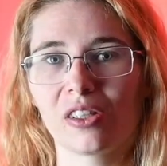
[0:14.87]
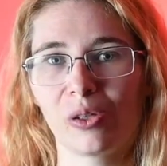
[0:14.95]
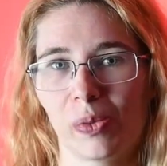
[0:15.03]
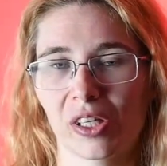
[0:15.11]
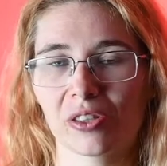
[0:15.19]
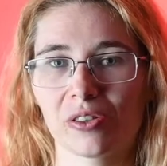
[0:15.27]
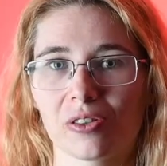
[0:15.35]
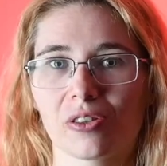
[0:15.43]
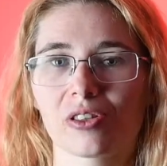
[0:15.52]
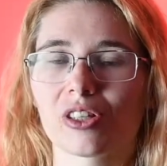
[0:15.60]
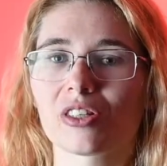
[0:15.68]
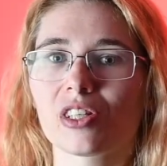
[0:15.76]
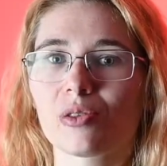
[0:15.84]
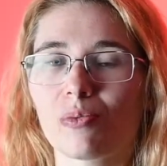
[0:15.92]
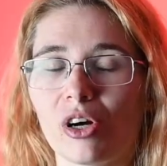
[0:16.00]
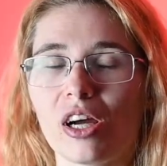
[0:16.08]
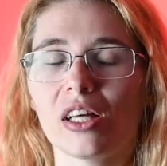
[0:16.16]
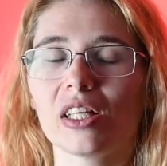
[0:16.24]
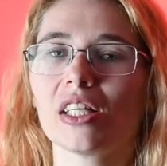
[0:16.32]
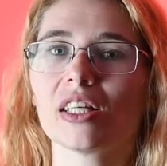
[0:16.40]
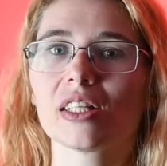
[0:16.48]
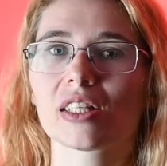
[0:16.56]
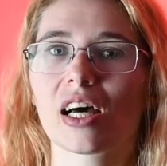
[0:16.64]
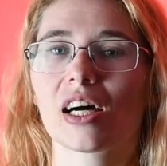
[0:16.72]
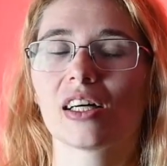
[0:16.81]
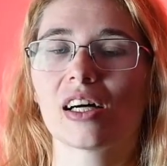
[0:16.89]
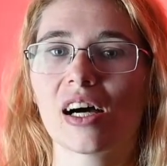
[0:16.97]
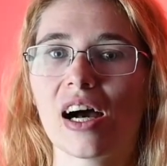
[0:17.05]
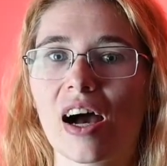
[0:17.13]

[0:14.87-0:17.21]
Neopixels are just smart LEDs that